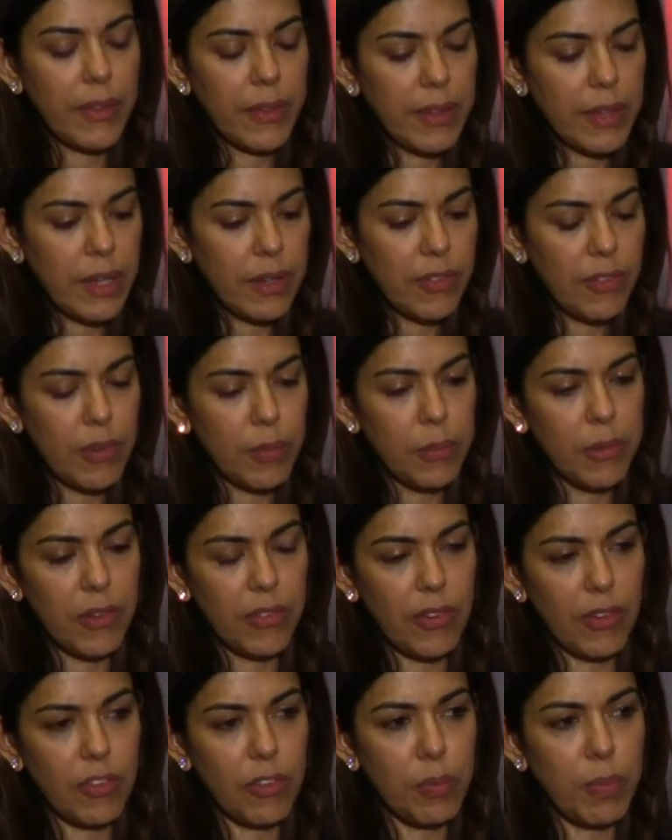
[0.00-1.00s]

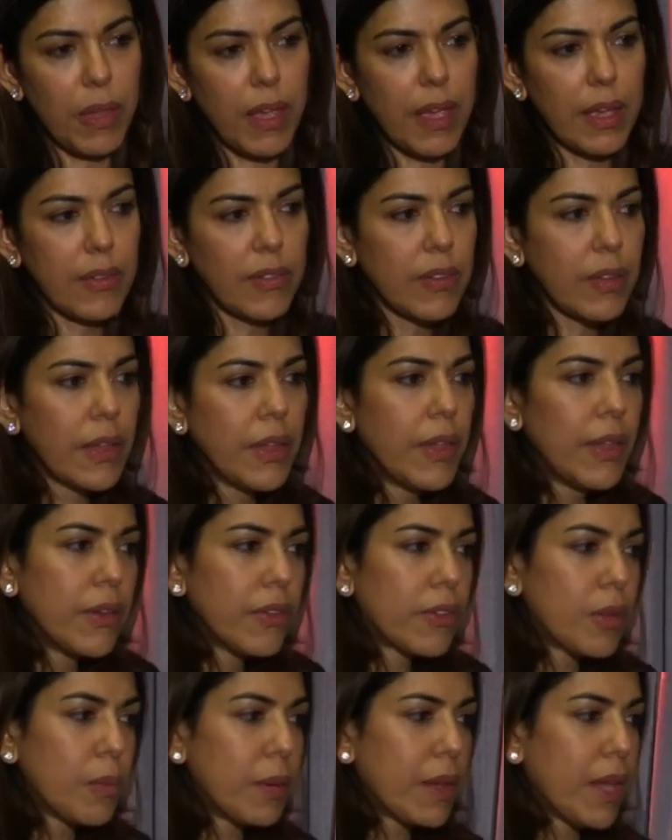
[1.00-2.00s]
customers expect
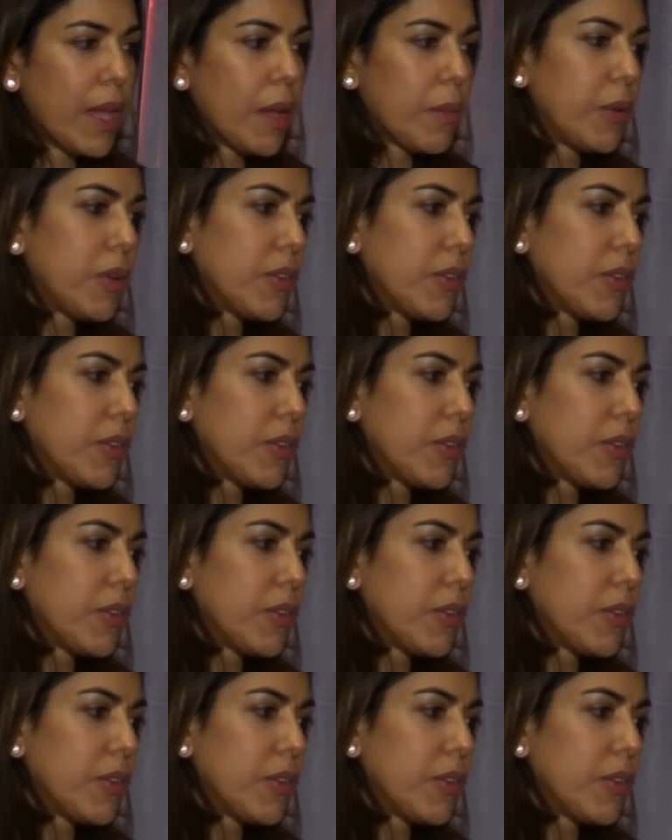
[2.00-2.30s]
to be able